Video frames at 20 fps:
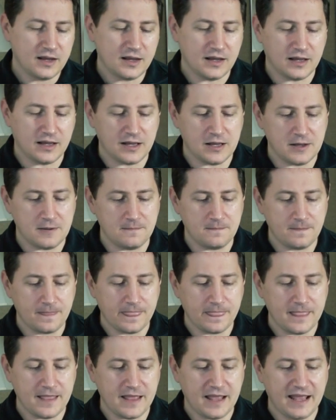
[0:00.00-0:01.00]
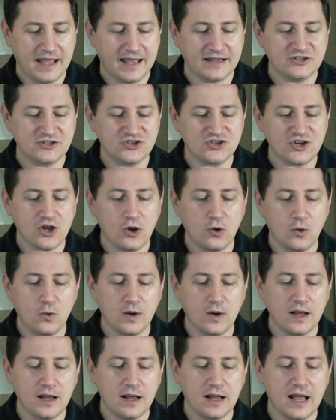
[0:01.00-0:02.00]
Um, and
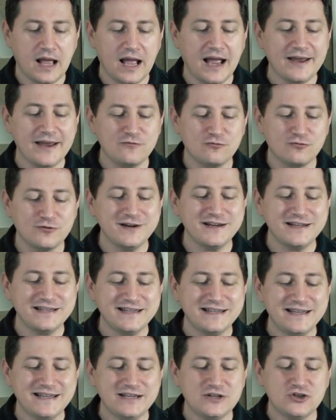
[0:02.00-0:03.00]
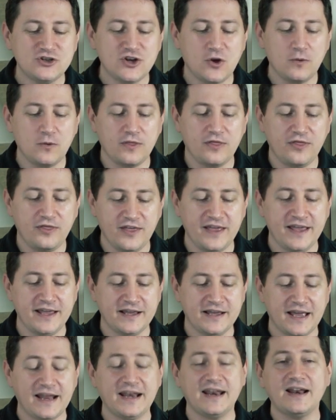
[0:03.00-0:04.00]
so I really don't
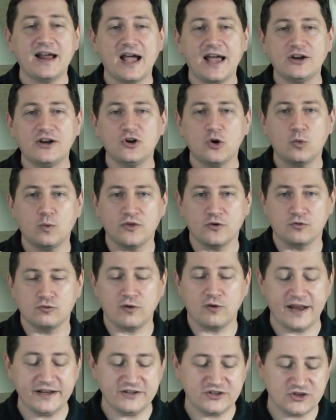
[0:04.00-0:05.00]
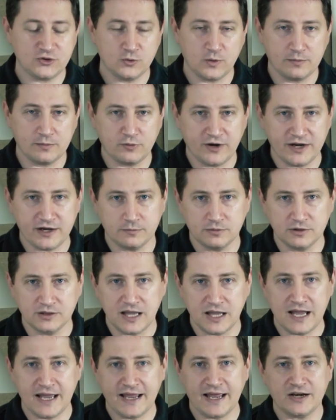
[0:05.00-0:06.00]
think, and, and I don't know where the rights to Unbreakable
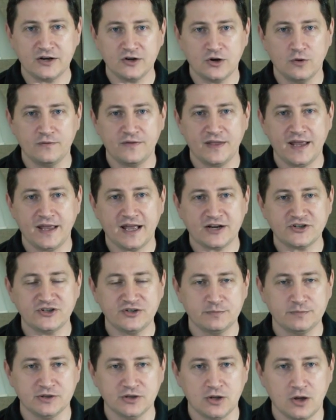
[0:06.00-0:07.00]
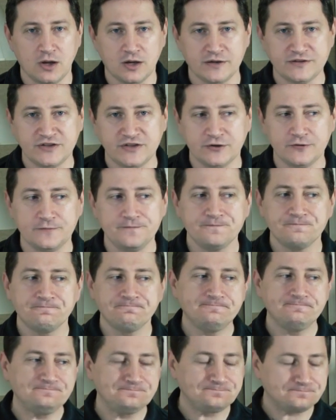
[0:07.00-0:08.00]
lie. I don't know if they actually belong to
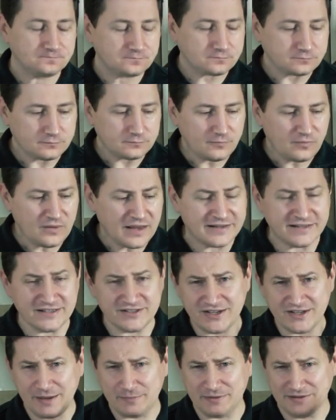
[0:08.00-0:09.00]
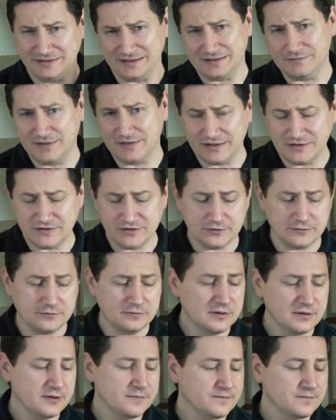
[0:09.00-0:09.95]
Disney. I believe they do.